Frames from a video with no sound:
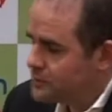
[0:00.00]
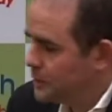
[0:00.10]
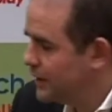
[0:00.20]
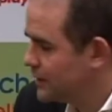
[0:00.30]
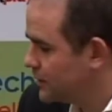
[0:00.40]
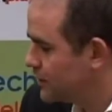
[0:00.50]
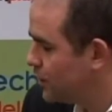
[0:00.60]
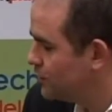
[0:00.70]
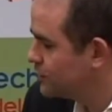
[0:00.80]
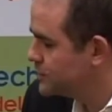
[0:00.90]
speaking at the
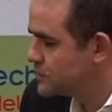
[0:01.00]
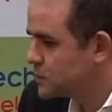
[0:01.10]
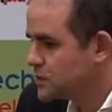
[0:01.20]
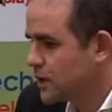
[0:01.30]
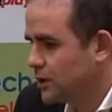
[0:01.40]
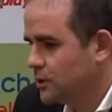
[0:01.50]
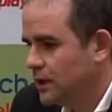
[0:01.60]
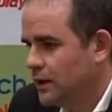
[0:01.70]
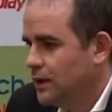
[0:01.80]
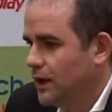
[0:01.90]
conference, also
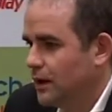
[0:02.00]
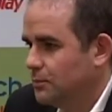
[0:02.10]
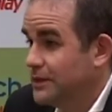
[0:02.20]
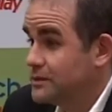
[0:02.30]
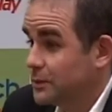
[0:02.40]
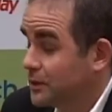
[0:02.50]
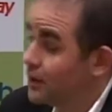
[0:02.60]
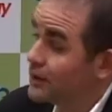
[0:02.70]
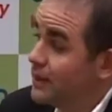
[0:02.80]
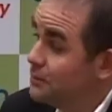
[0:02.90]
meeting with
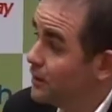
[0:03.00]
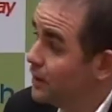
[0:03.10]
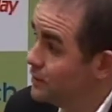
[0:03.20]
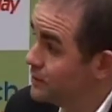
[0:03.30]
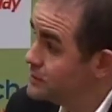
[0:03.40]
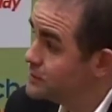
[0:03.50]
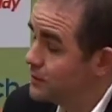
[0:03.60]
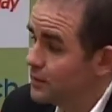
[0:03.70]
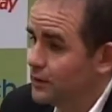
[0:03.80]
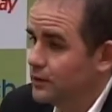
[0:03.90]
our key partners
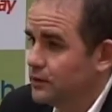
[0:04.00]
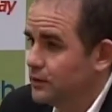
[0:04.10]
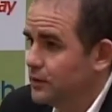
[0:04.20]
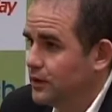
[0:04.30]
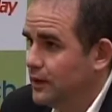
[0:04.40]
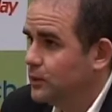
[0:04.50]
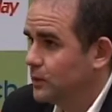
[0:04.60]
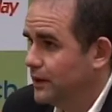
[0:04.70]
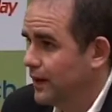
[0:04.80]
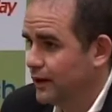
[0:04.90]
that
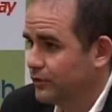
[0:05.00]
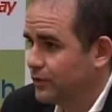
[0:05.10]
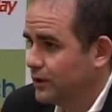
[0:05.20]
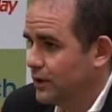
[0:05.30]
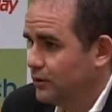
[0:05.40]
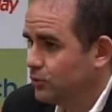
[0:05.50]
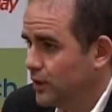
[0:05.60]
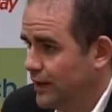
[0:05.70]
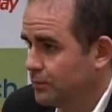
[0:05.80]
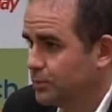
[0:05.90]
equally have a
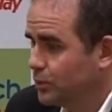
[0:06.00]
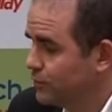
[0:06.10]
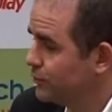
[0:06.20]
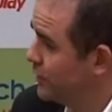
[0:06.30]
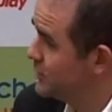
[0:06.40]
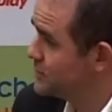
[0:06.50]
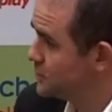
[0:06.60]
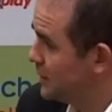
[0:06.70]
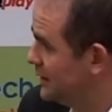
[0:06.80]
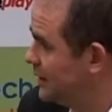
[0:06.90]
really important
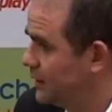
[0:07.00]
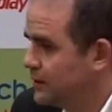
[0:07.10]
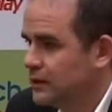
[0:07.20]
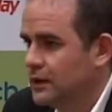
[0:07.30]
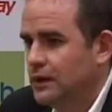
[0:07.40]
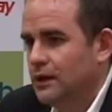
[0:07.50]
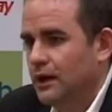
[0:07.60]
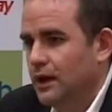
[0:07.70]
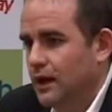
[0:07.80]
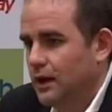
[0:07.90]
focus on India,
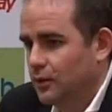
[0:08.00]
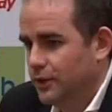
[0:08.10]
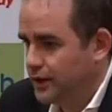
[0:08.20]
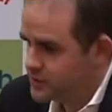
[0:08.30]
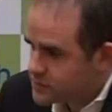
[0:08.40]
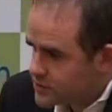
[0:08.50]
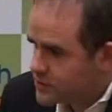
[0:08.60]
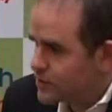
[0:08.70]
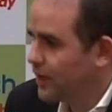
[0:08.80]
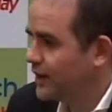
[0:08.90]
on the
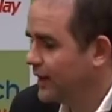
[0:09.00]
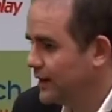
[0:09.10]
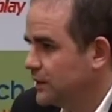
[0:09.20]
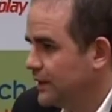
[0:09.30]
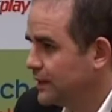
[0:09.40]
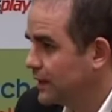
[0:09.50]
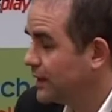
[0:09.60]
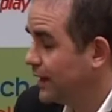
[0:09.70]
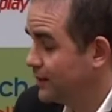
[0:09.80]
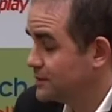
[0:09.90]
agency side and leading
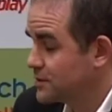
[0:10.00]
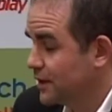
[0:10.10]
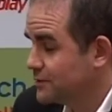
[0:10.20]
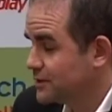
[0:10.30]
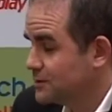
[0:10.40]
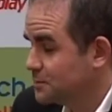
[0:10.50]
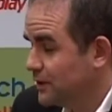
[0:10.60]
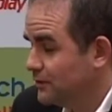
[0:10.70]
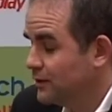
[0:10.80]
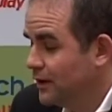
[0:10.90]
accounts. So it's
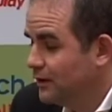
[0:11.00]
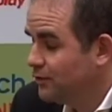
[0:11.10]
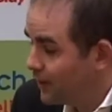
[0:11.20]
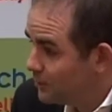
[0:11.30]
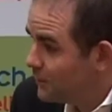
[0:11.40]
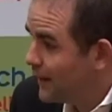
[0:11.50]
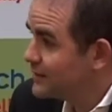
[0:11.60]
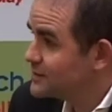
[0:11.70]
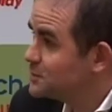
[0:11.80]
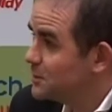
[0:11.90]
been
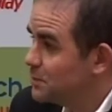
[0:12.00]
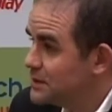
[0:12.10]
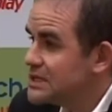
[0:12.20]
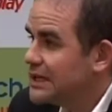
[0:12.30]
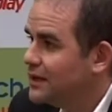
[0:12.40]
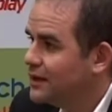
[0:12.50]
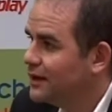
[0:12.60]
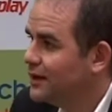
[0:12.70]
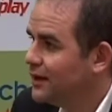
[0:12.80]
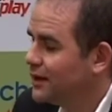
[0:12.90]
fun-packed, it's been busy,
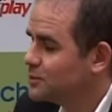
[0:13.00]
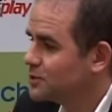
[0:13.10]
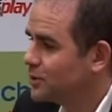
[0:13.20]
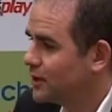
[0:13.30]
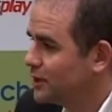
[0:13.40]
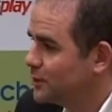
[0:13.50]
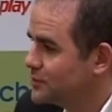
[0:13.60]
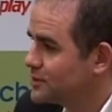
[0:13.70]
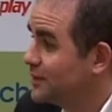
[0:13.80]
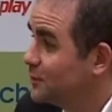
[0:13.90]
and I'm sure I
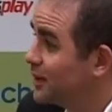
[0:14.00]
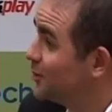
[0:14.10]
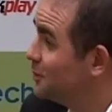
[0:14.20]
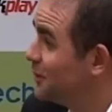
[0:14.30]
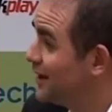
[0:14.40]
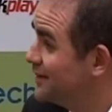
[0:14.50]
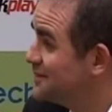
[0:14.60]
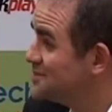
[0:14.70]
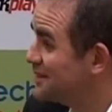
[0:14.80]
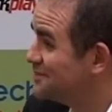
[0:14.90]
will sleep well on the
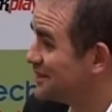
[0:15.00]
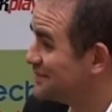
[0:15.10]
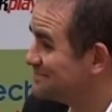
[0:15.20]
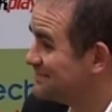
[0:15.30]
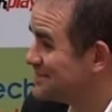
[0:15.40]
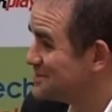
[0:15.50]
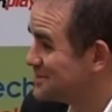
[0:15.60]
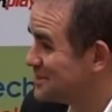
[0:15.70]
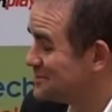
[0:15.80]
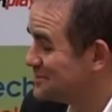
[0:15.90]
plane this evening as a
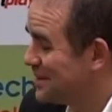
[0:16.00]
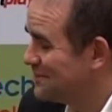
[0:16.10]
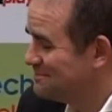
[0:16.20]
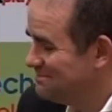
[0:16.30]
result of that.